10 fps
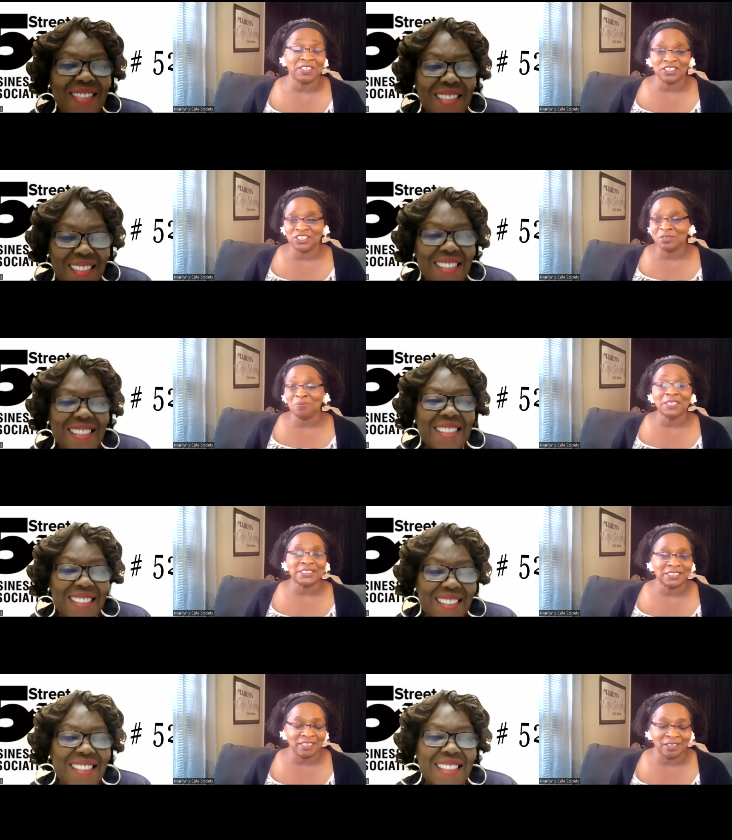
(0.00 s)
Speaker 1: it. And she
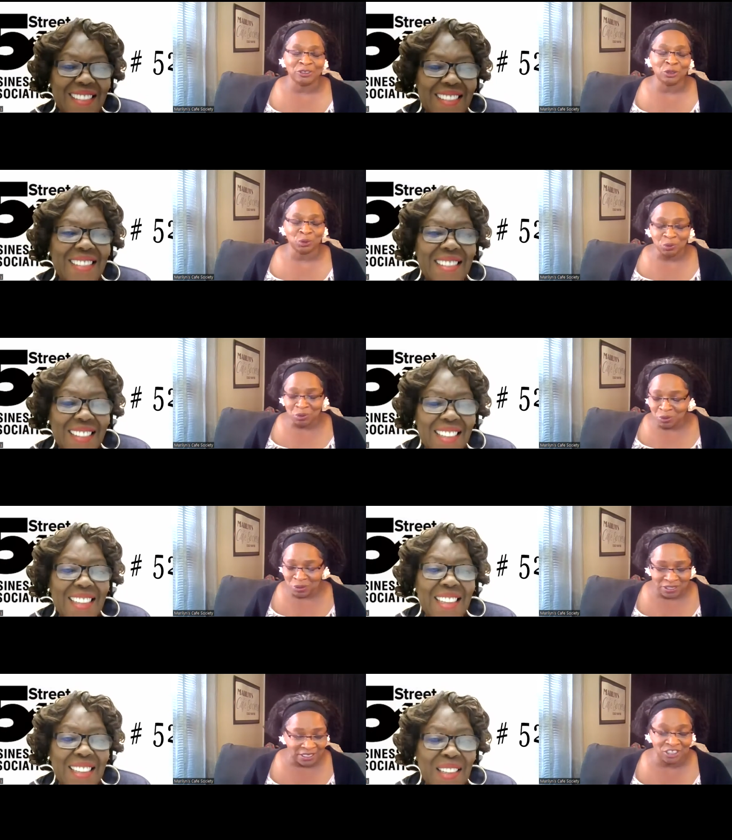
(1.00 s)
was
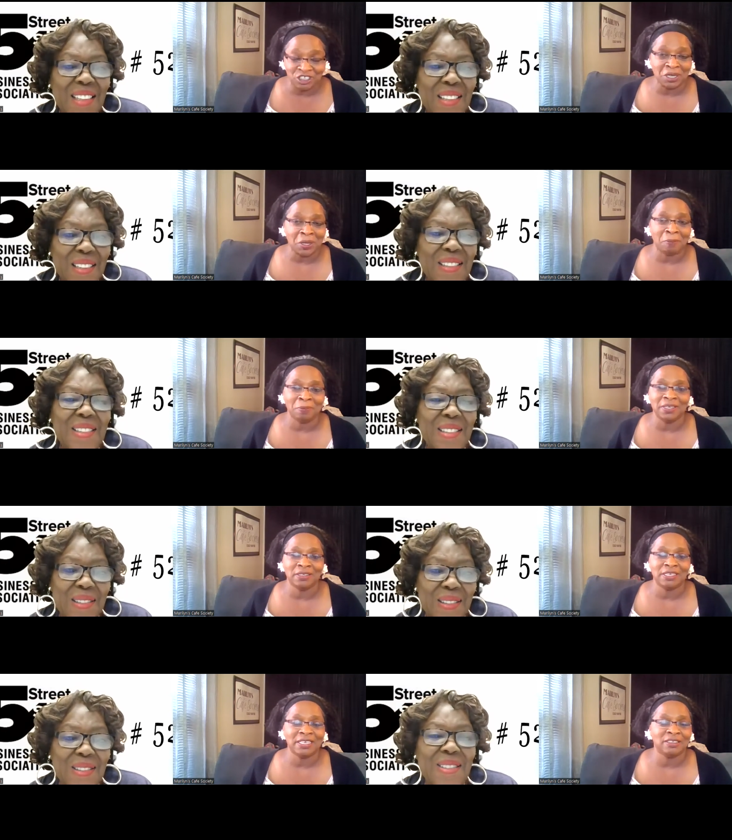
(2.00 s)
a, truly a gem in,
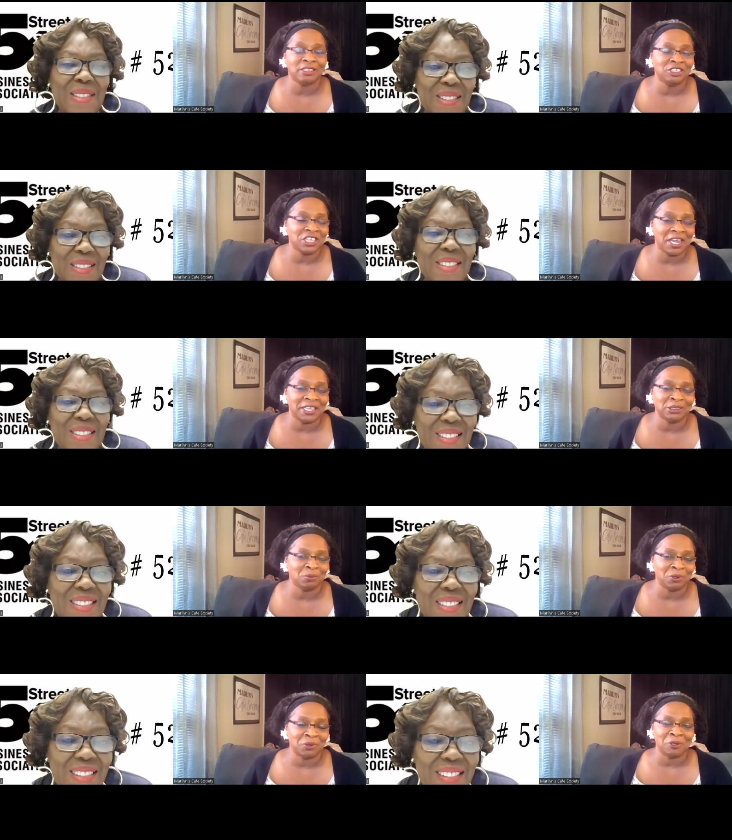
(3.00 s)
in the jazz
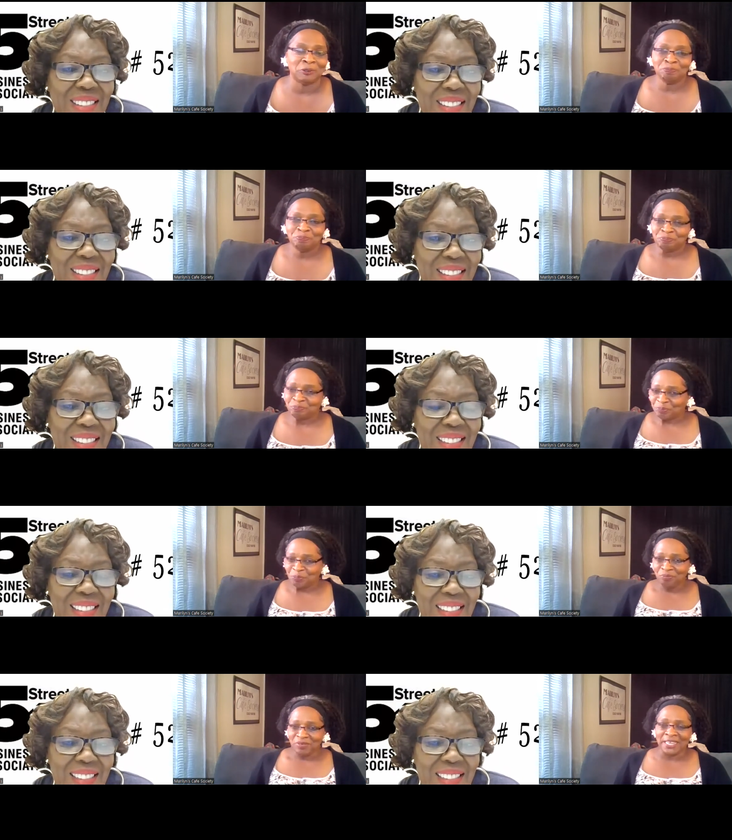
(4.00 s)
world.
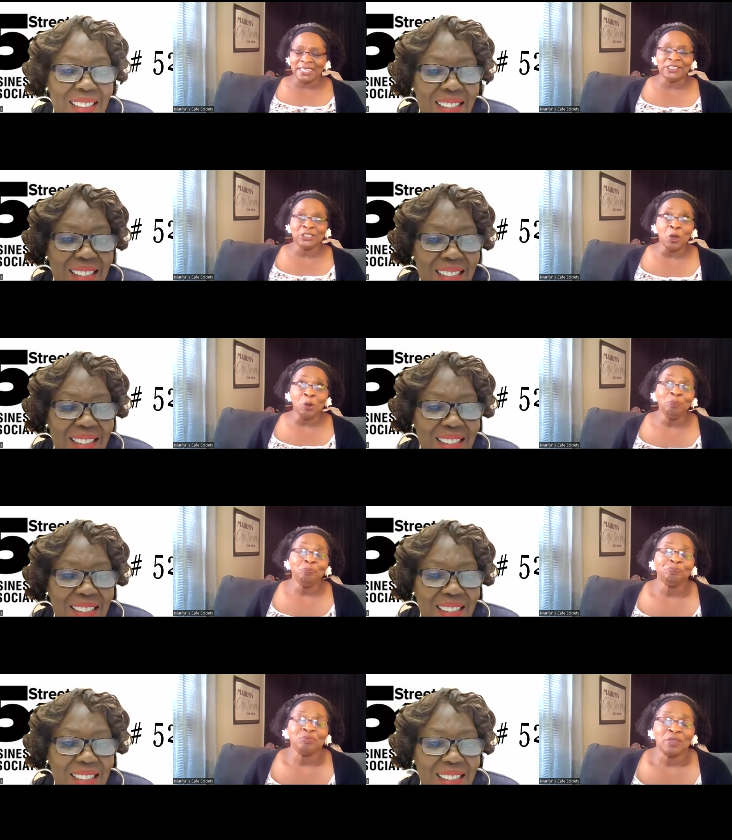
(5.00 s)
And so
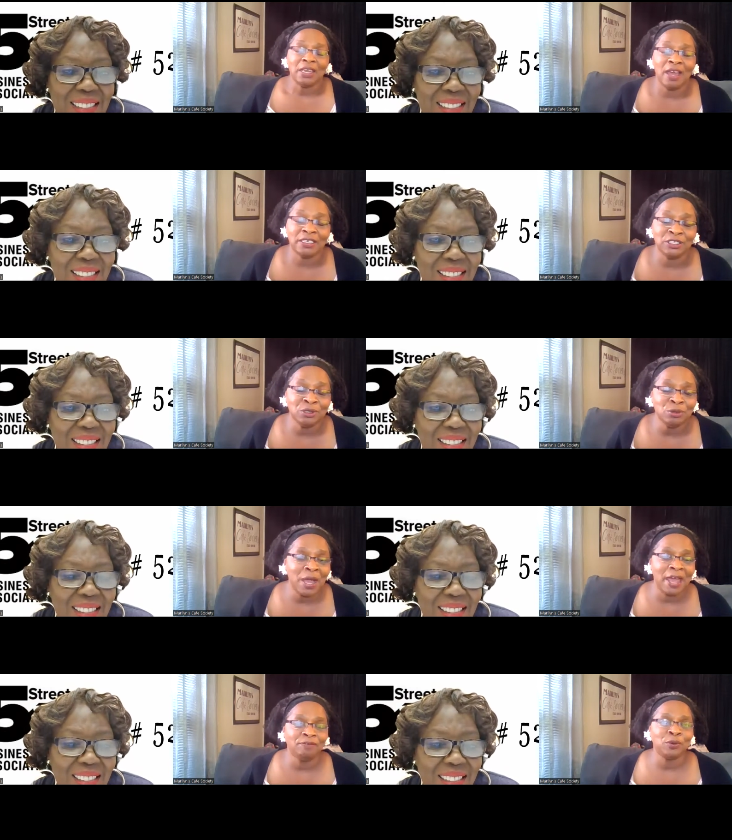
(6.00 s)
uh, you
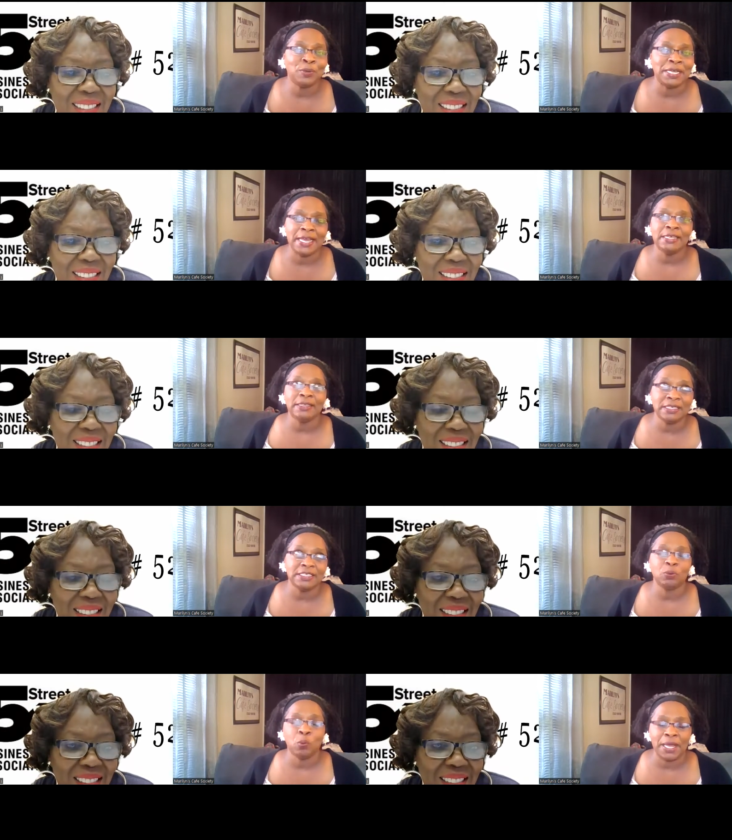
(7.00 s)
have created
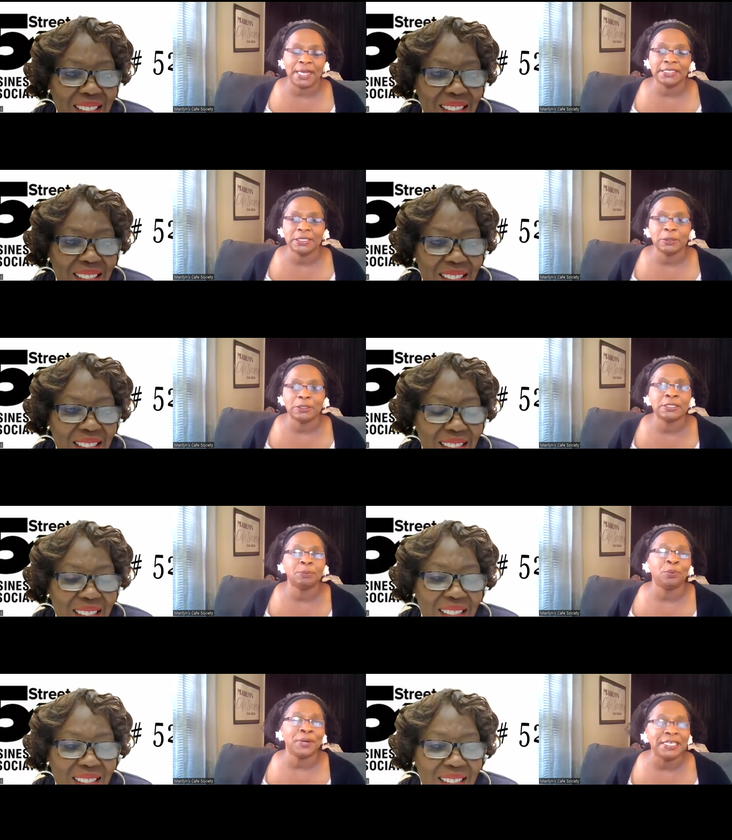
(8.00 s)
this way to,
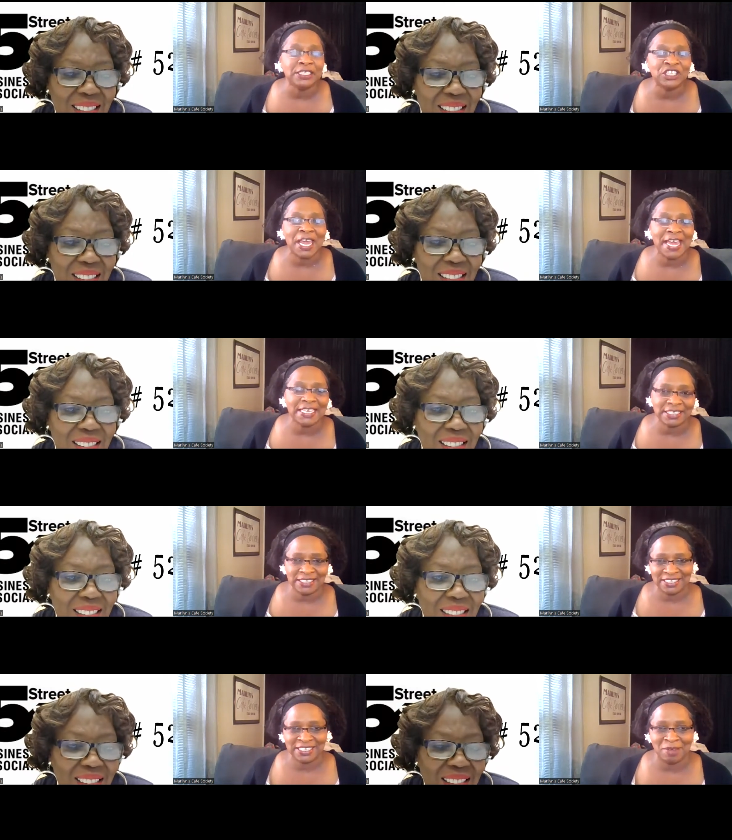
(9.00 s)
to bring jazz
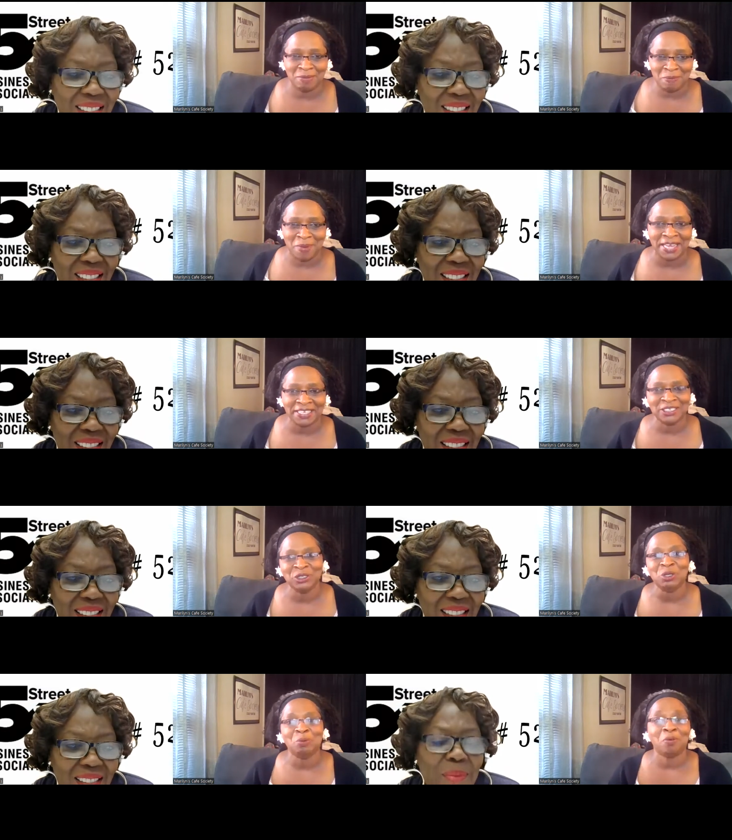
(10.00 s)
entertainment back
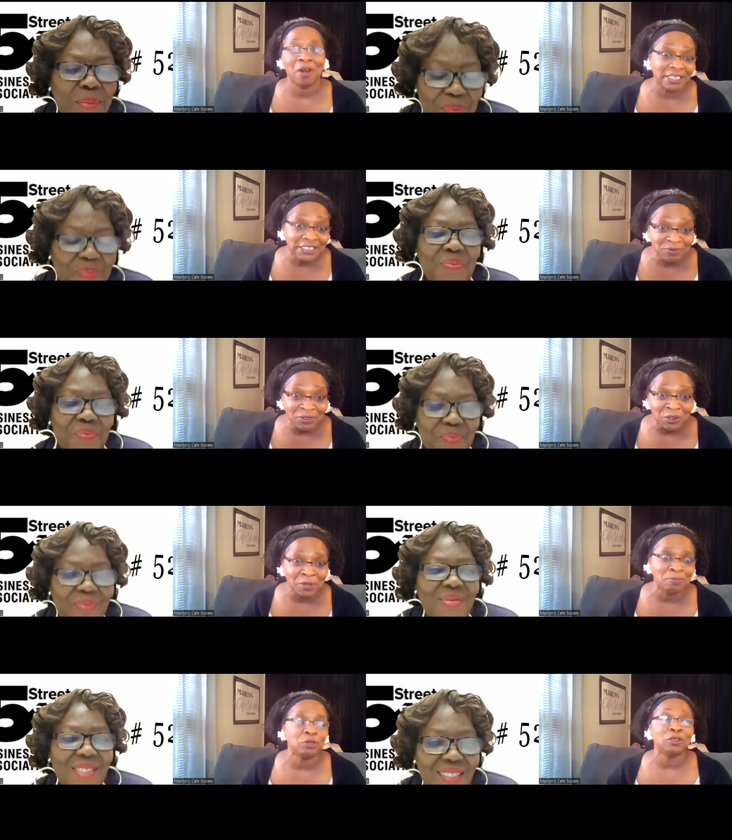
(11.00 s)
into the Bronzeville
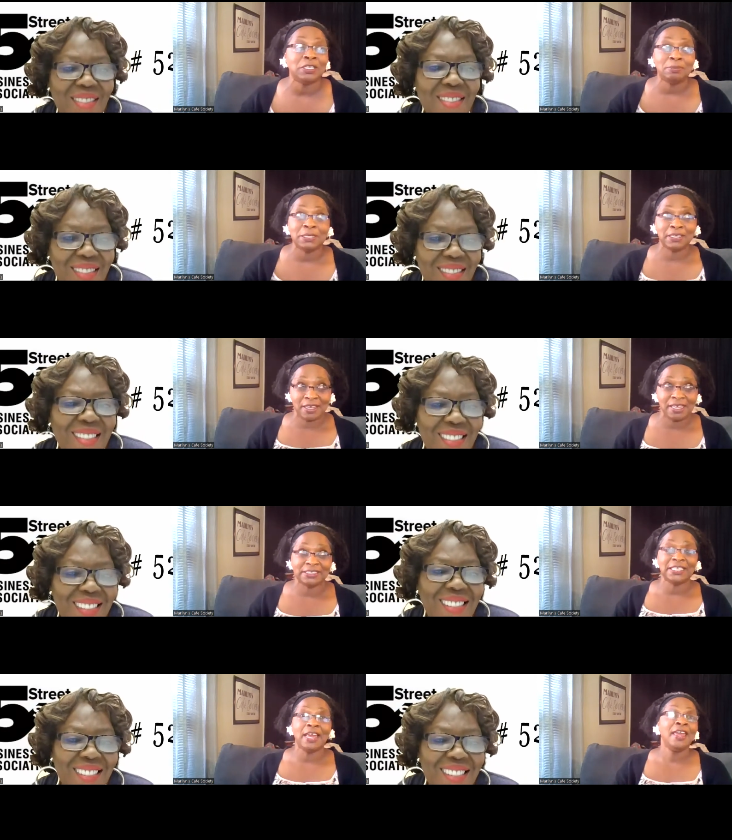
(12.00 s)
community
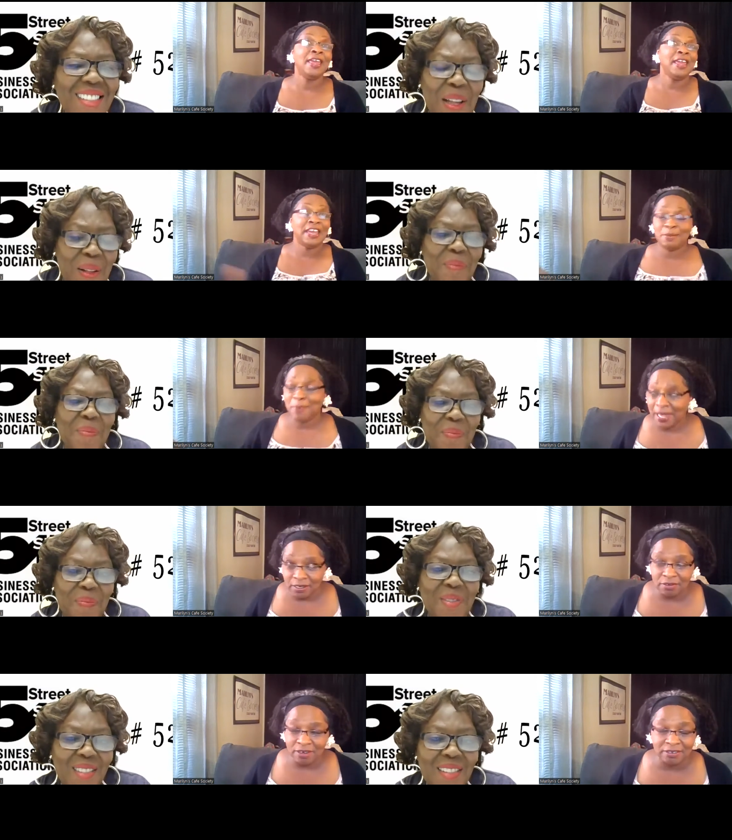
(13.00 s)
because
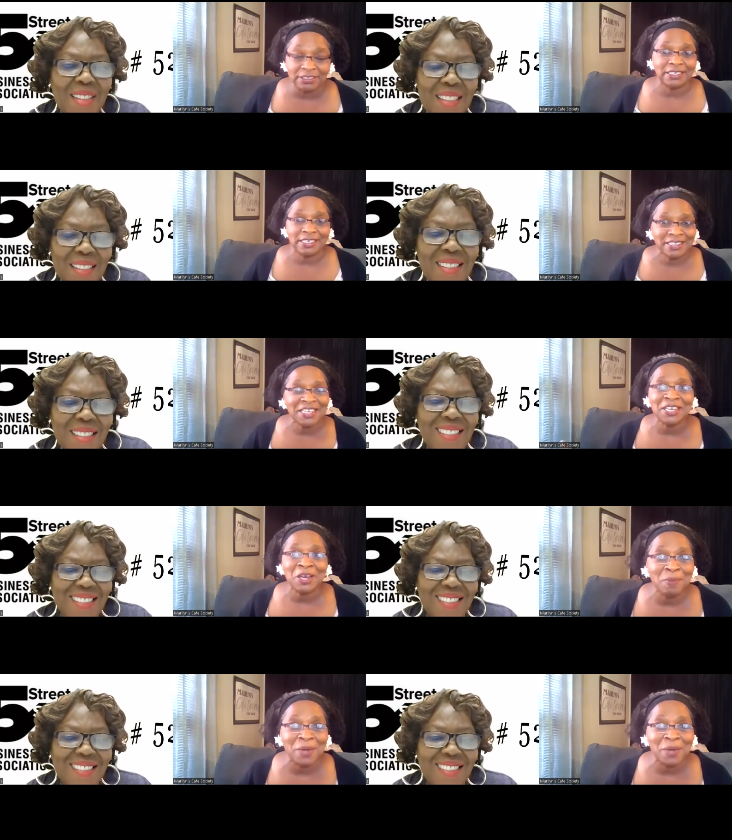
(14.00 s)
Anybody who knows anything